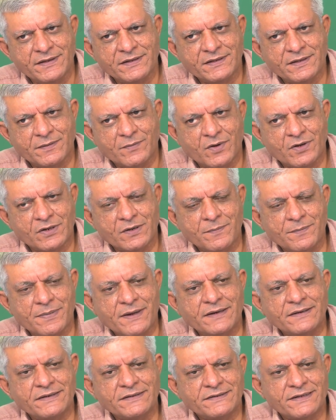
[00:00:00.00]
The bottom
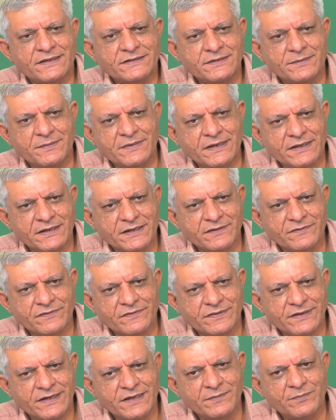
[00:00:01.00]
part is assimilative,
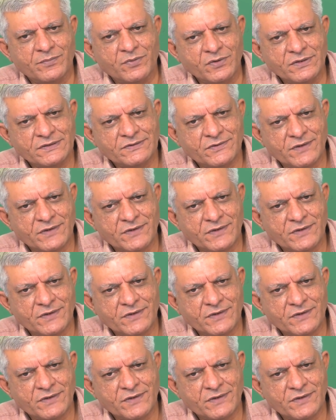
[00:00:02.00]
it pulls